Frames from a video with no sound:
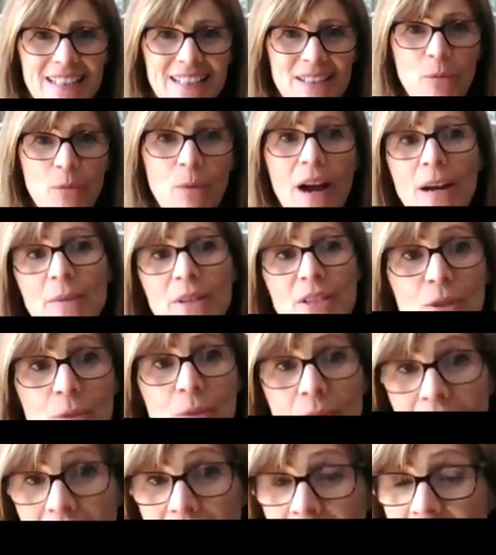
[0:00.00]
So why are we
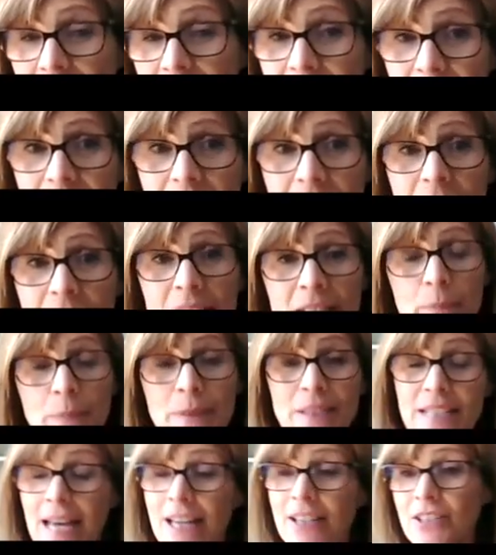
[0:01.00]
doing it? Well, the
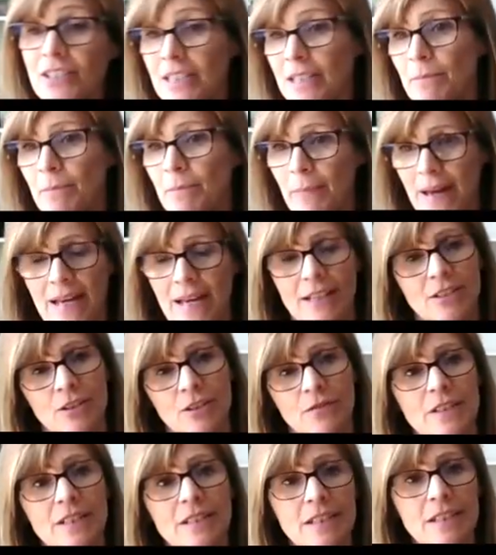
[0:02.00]
potential impact
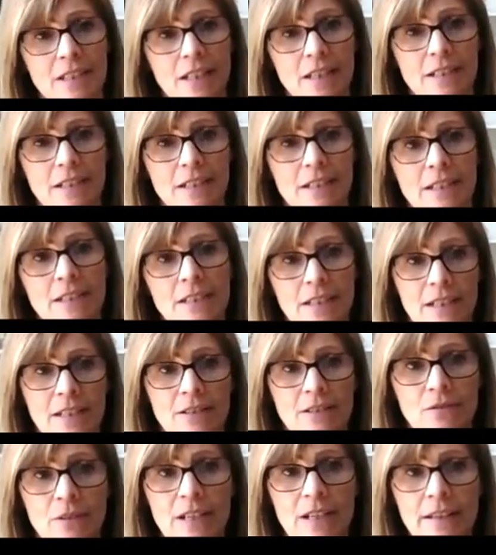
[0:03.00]
of this study
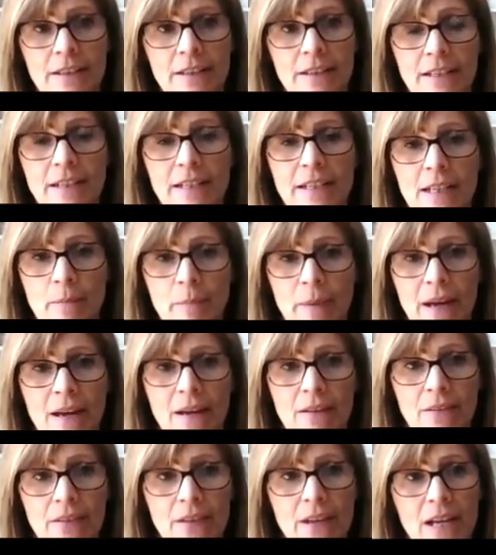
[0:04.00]
is really thinking
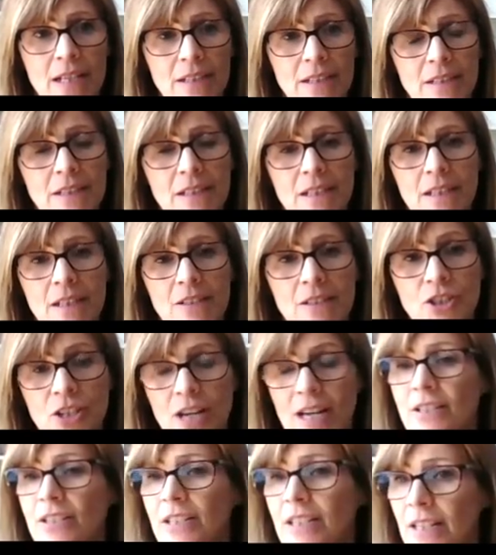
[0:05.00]
about that
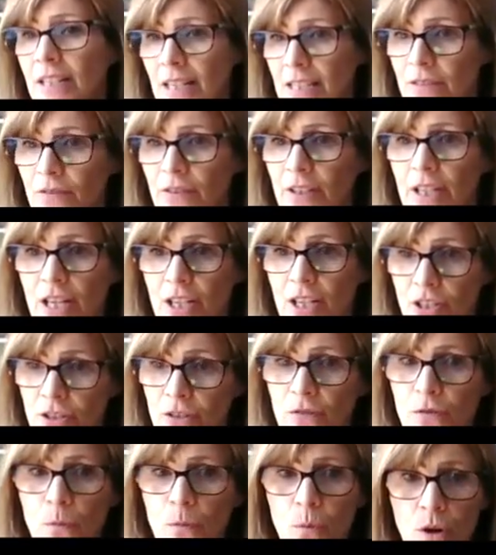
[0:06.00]
changing
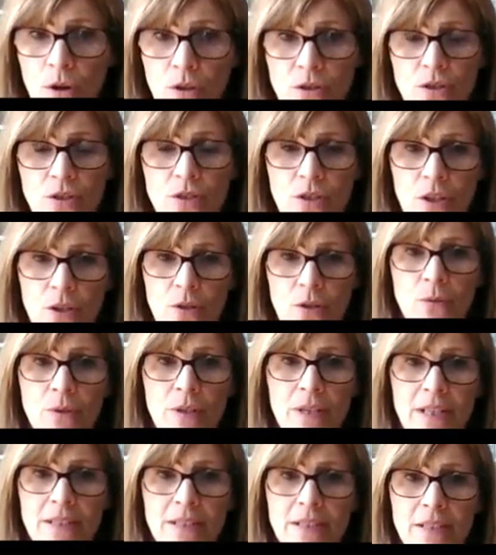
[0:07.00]
classification of WOD. So
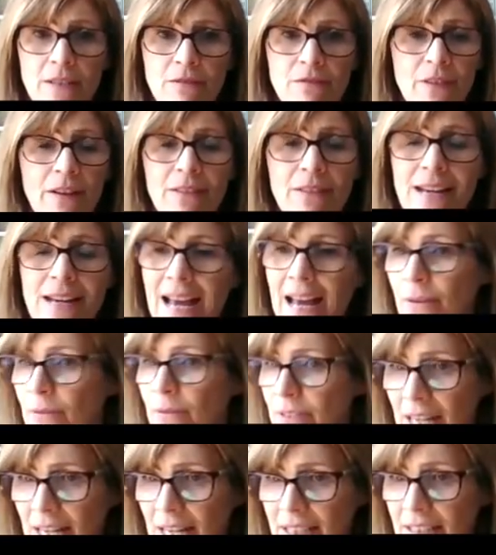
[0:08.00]
it's a very
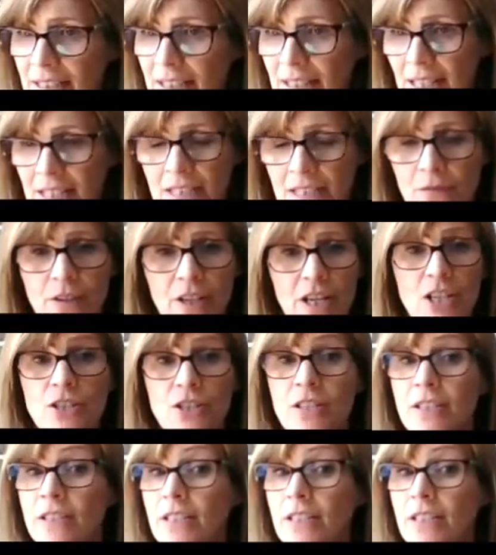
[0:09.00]
outdated classification.